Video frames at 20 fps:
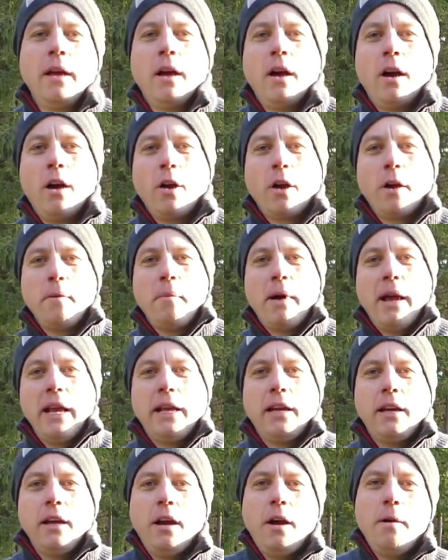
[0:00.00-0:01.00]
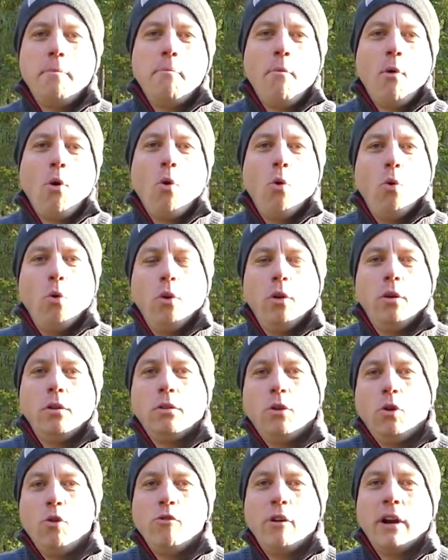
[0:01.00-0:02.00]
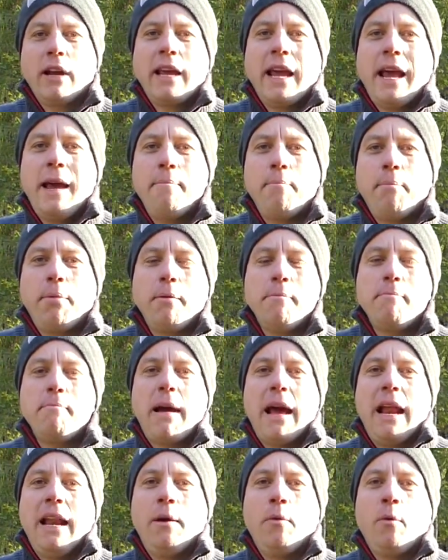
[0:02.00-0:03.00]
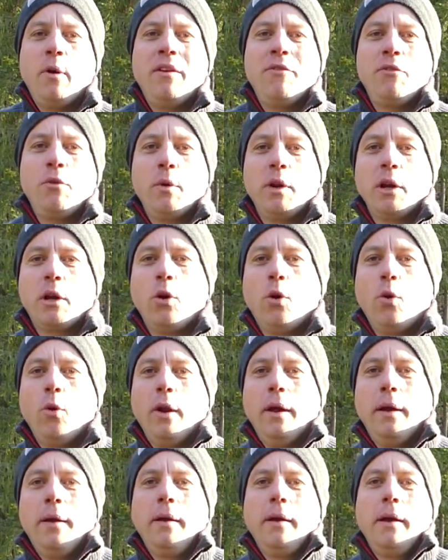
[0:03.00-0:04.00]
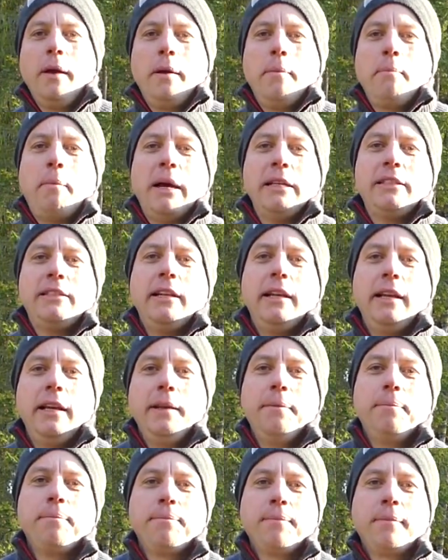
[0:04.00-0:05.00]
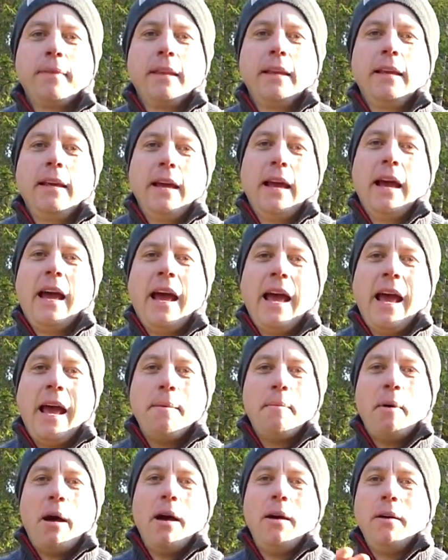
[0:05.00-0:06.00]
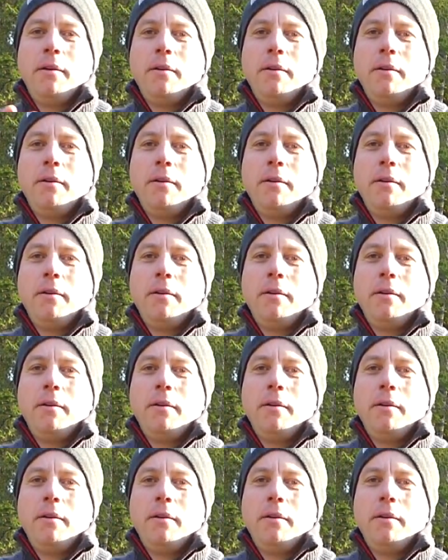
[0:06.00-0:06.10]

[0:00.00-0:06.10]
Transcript: I'm going to make a maul or a camp mallet, whatever you want to call it. Basically a hammer,